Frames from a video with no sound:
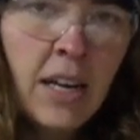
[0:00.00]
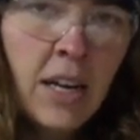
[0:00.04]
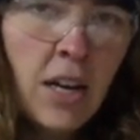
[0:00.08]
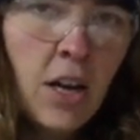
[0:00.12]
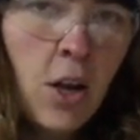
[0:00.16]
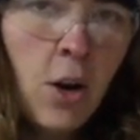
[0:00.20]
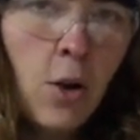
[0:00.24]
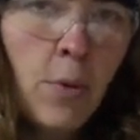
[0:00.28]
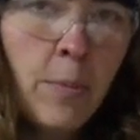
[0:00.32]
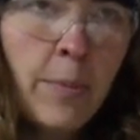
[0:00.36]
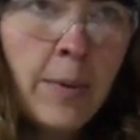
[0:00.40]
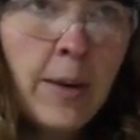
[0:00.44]

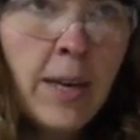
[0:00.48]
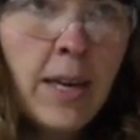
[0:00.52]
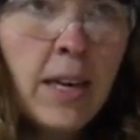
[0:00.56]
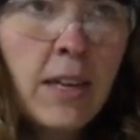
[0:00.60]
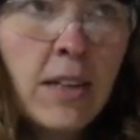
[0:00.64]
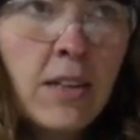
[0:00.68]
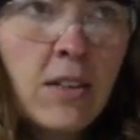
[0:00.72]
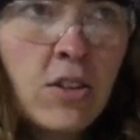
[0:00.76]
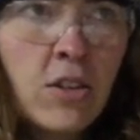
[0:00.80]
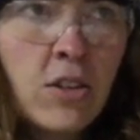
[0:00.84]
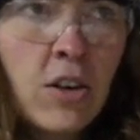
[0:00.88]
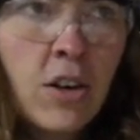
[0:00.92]
it'll
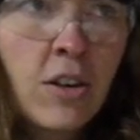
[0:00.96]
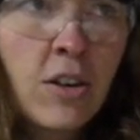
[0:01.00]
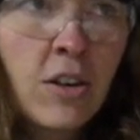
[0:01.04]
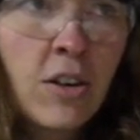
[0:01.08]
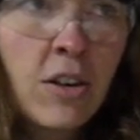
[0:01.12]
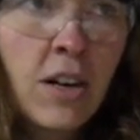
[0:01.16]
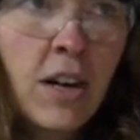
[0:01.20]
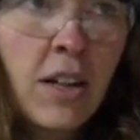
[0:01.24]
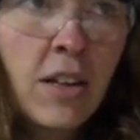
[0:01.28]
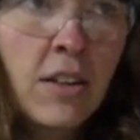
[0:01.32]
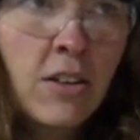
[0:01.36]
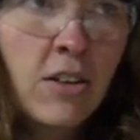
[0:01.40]
be darker
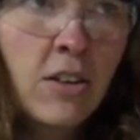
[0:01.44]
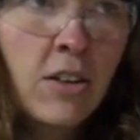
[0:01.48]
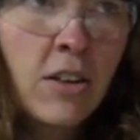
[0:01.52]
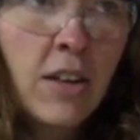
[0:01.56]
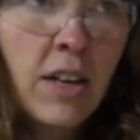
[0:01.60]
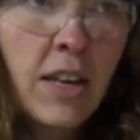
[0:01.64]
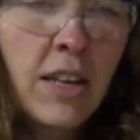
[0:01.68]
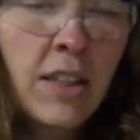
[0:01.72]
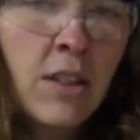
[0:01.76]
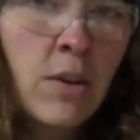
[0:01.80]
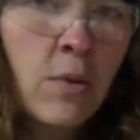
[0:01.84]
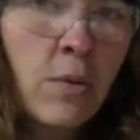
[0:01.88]
colored
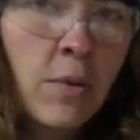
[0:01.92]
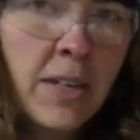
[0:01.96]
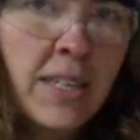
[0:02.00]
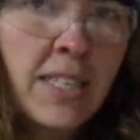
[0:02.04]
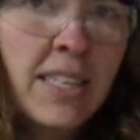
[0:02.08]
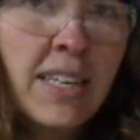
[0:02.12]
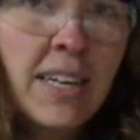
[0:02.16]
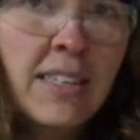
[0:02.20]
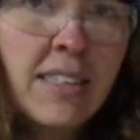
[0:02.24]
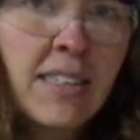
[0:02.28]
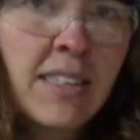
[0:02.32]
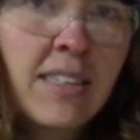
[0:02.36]
in the
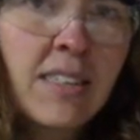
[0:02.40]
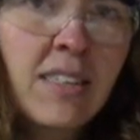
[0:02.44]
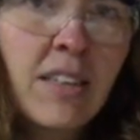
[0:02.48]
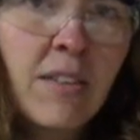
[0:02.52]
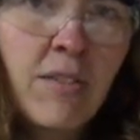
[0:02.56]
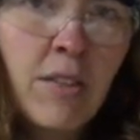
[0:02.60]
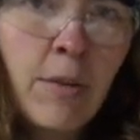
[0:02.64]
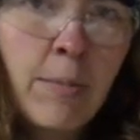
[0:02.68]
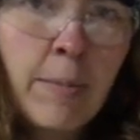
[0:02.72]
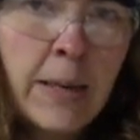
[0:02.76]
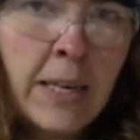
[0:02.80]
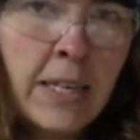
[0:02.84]
recesses
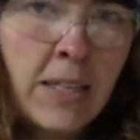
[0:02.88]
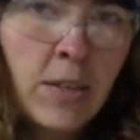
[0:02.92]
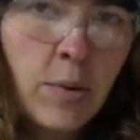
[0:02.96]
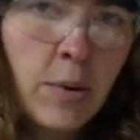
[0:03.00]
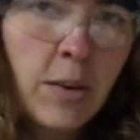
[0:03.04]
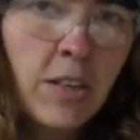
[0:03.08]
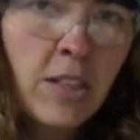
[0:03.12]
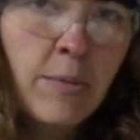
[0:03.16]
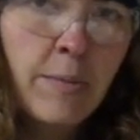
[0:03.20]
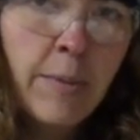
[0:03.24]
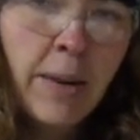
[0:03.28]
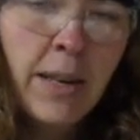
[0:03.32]
of the piece
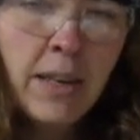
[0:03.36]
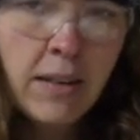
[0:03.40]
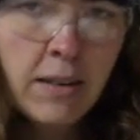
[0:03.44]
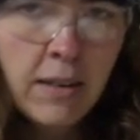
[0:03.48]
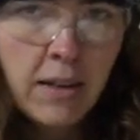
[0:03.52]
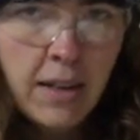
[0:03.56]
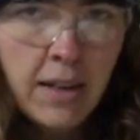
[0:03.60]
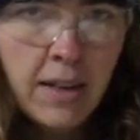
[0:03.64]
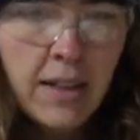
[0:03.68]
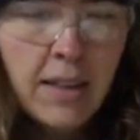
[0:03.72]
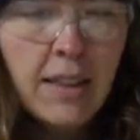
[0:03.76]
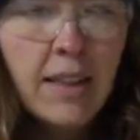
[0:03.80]
where it's been
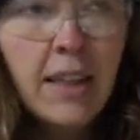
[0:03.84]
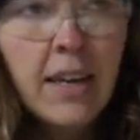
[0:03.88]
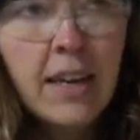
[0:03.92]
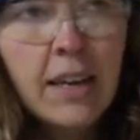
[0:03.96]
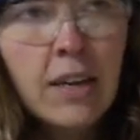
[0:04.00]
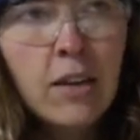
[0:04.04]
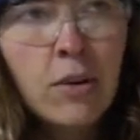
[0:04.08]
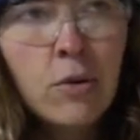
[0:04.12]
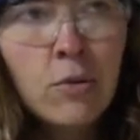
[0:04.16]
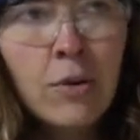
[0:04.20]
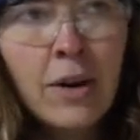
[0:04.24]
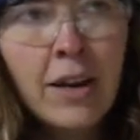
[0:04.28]
like
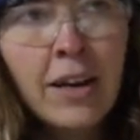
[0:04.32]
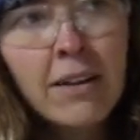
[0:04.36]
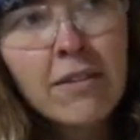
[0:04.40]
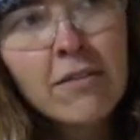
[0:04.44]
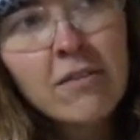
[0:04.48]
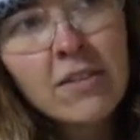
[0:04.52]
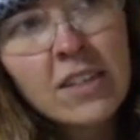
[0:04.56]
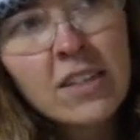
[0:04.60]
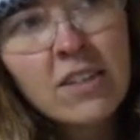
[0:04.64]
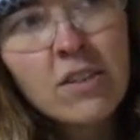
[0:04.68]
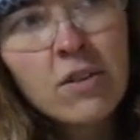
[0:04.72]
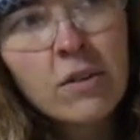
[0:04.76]

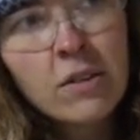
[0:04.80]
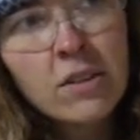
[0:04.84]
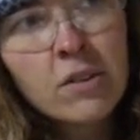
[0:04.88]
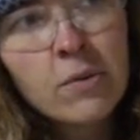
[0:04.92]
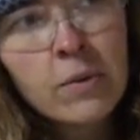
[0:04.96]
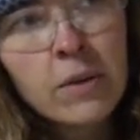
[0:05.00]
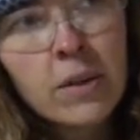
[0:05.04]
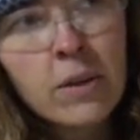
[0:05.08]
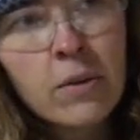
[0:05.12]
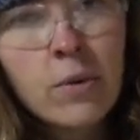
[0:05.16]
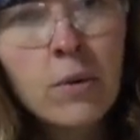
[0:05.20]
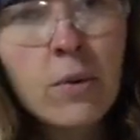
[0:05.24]
engraved. And so it's
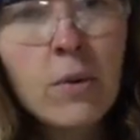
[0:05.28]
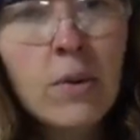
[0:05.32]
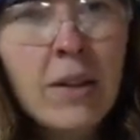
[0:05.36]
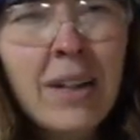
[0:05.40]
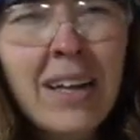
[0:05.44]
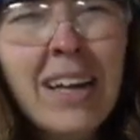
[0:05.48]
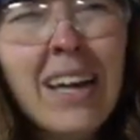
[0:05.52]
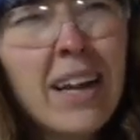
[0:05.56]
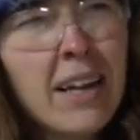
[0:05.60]
really cool.